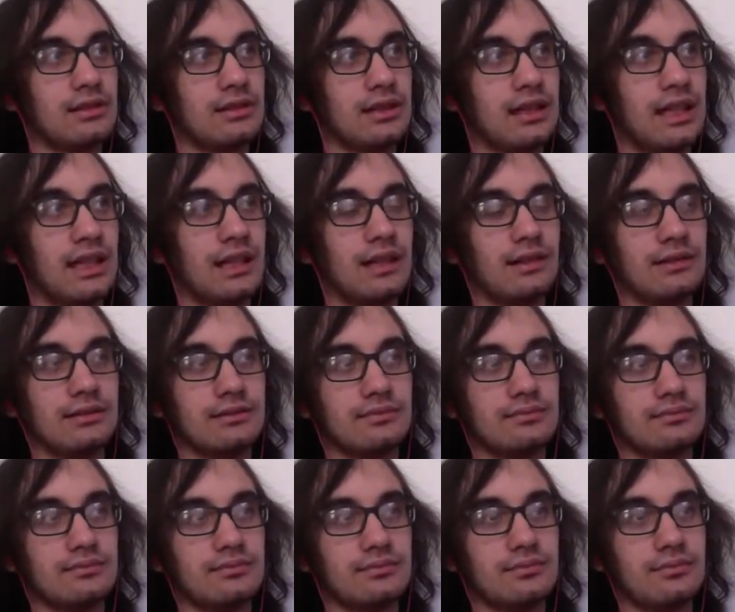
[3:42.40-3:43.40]
that
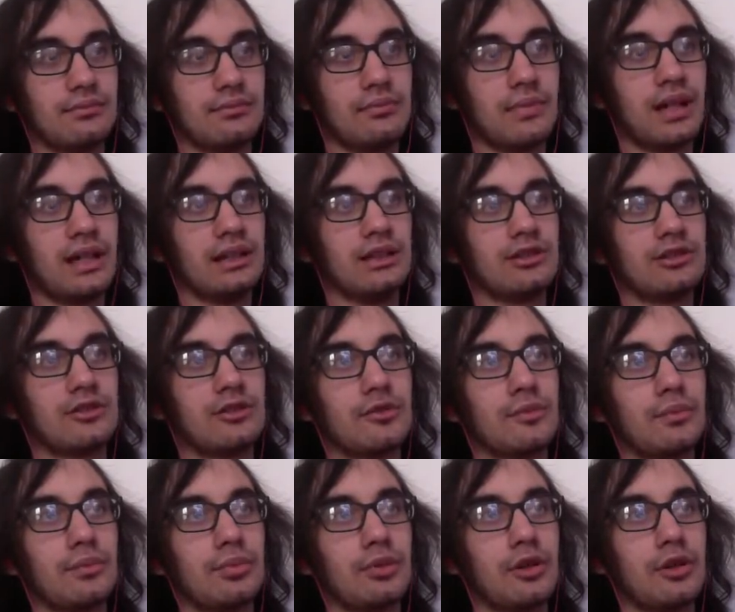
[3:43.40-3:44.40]
my younger
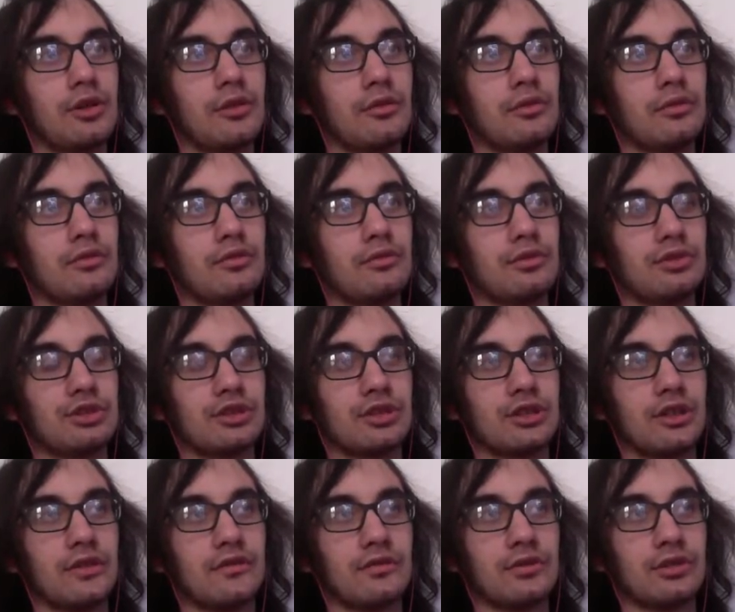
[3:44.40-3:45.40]
bro was
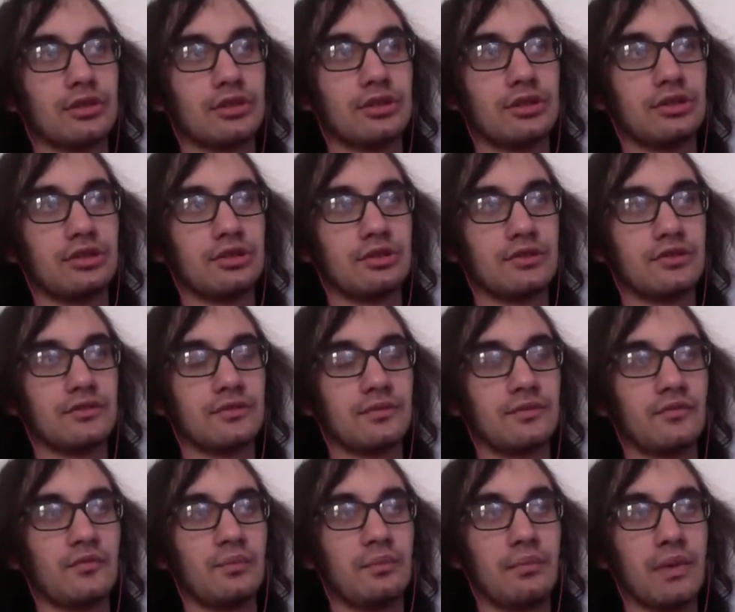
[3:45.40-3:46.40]
covered because of
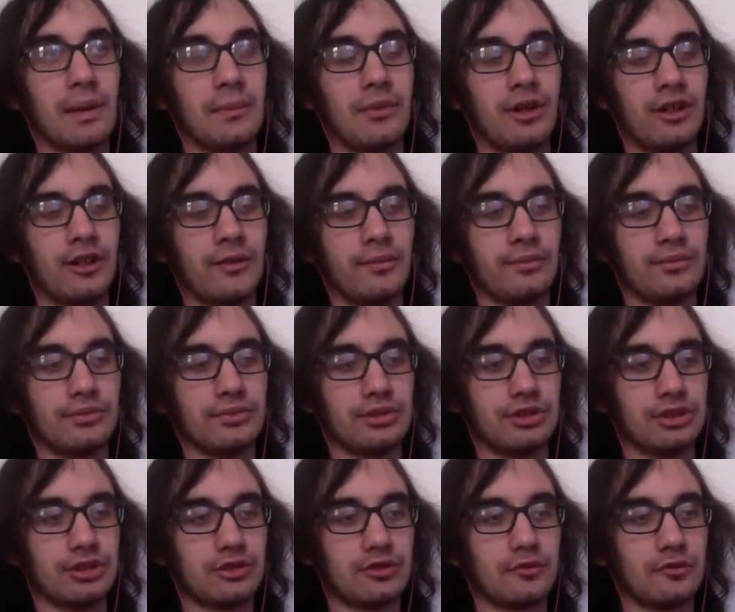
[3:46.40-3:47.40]
my
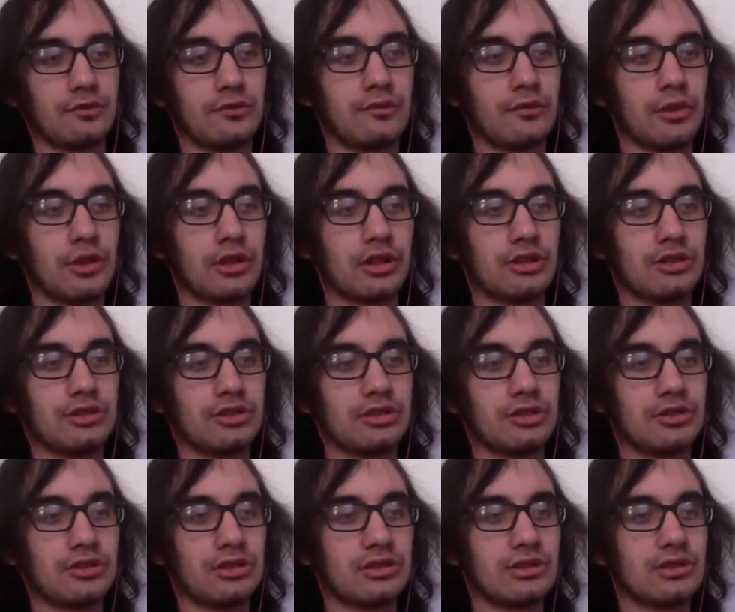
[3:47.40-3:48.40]
mom's work
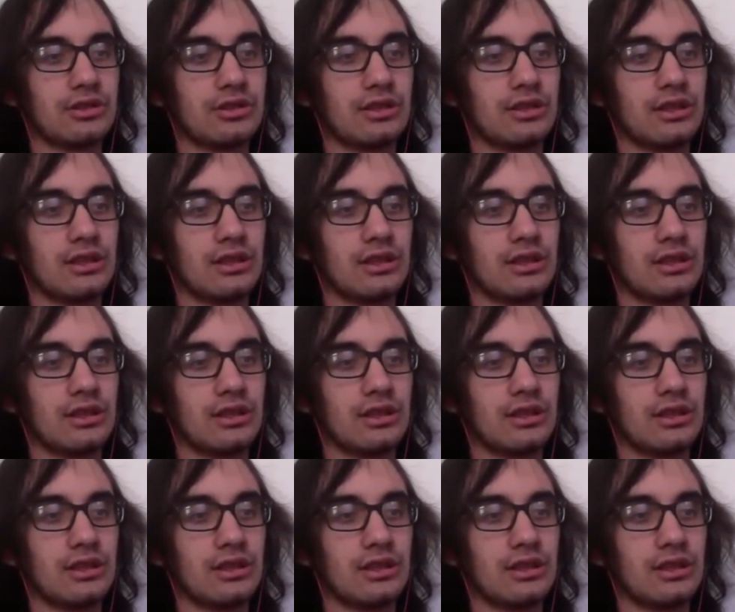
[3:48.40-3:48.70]
insurance.